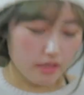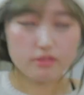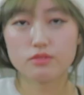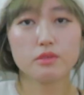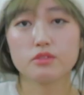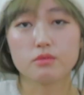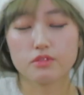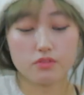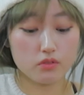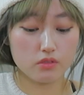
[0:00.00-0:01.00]
I just made too
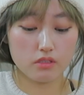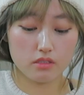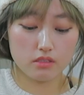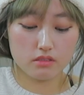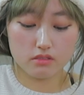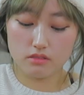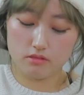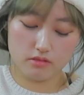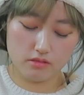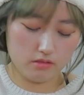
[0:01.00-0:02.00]
much food today.
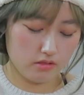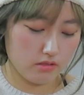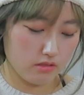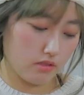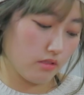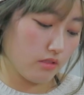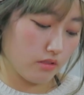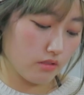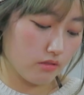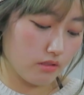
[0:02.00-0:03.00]

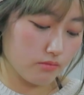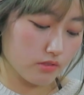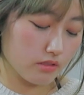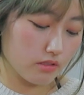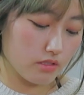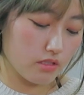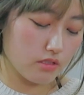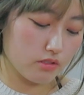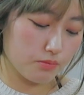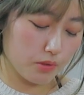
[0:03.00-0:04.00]
You know, I'm just
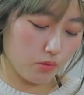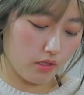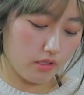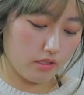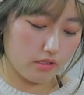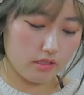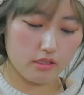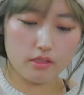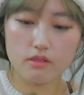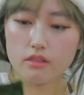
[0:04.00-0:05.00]
gonna just be quiet and
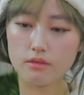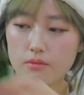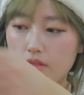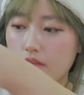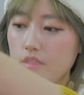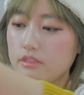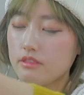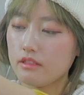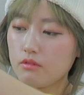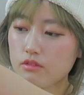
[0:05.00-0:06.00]
eat. But
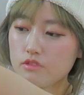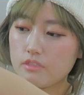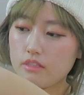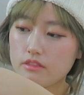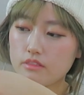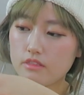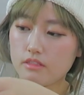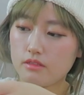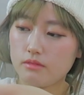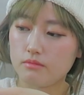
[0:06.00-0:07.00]
lastly, I'm going to add
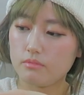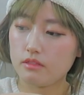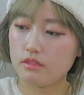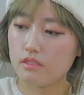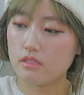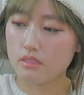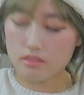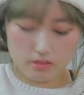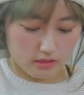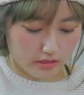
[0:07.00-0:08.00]
some
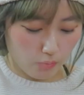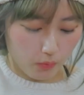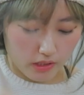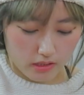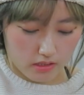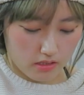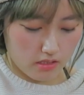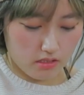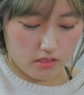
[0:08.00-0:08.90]
seaweed.